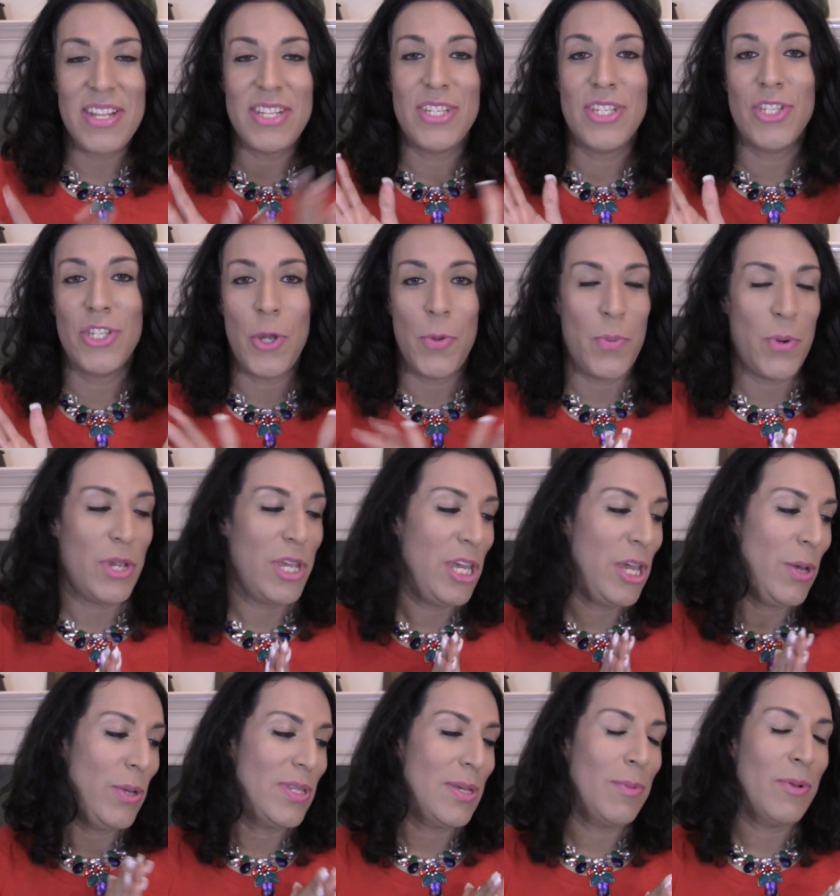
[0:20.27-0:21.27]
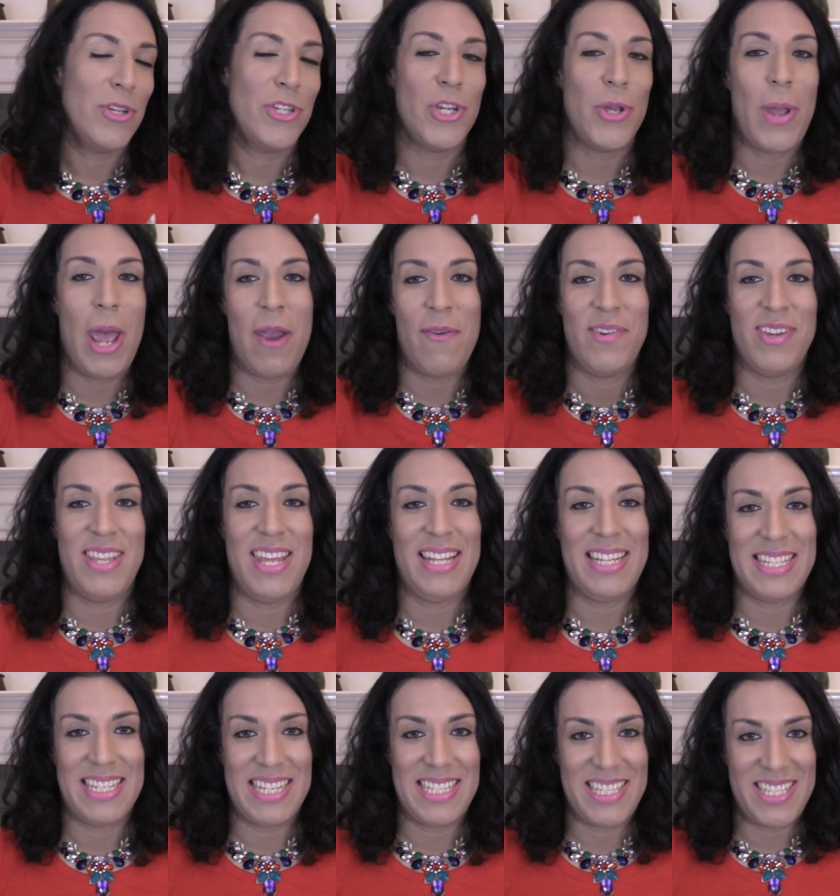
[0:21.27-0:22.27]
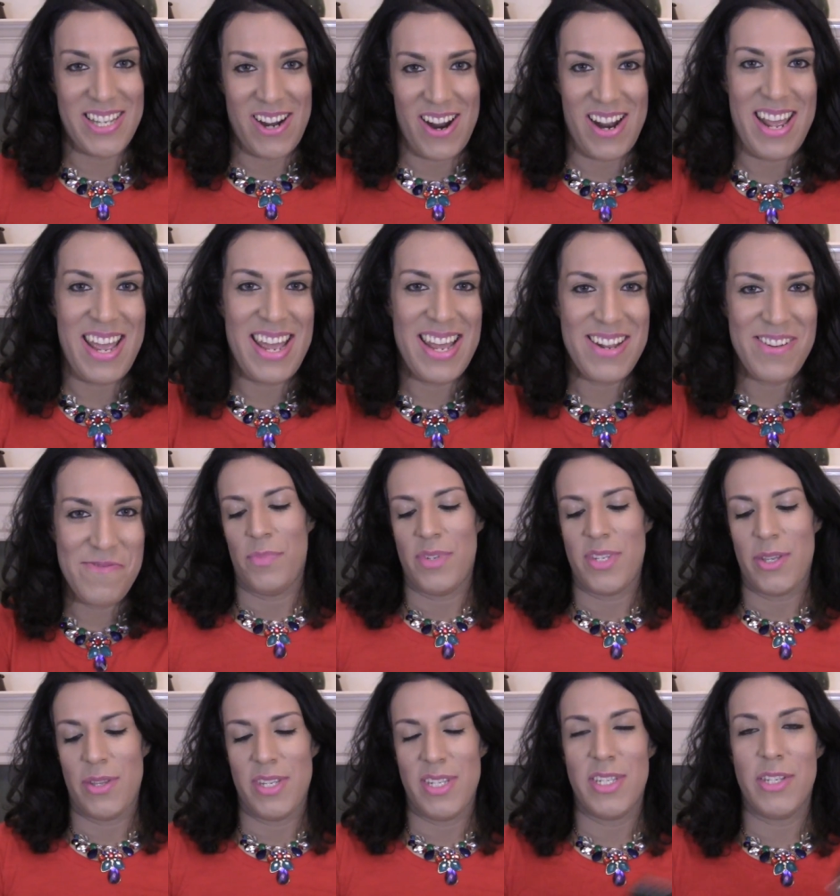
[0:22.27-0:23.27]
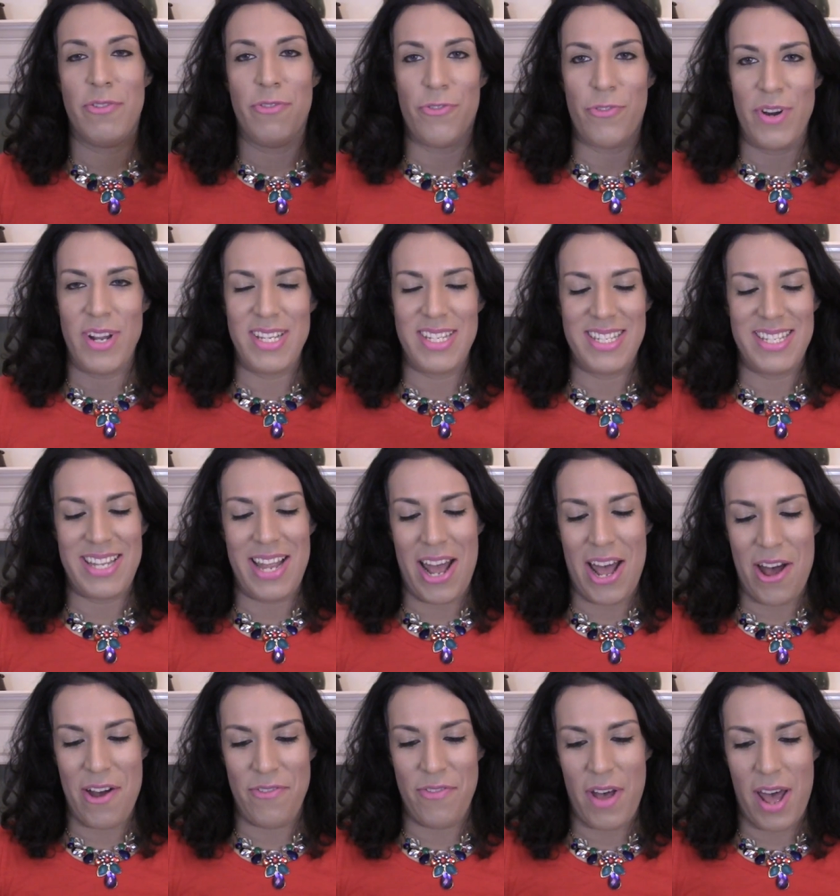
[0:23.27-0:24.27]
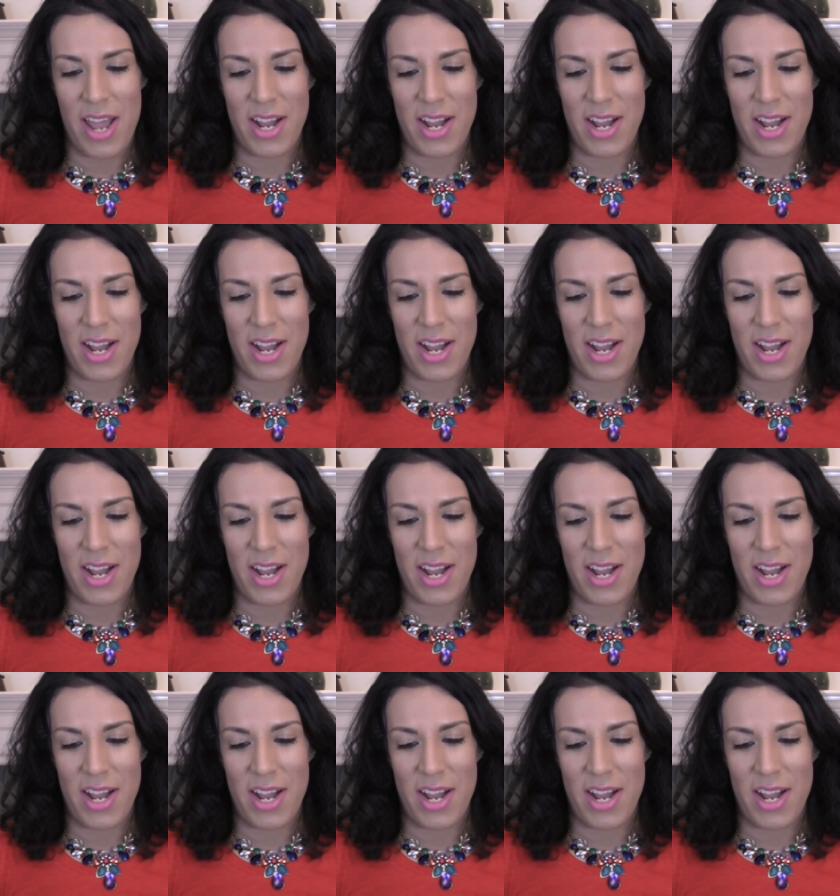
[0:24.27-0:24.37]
It's super cute. So I'm gonna show you everything. Let's get started. So this is the free stuff.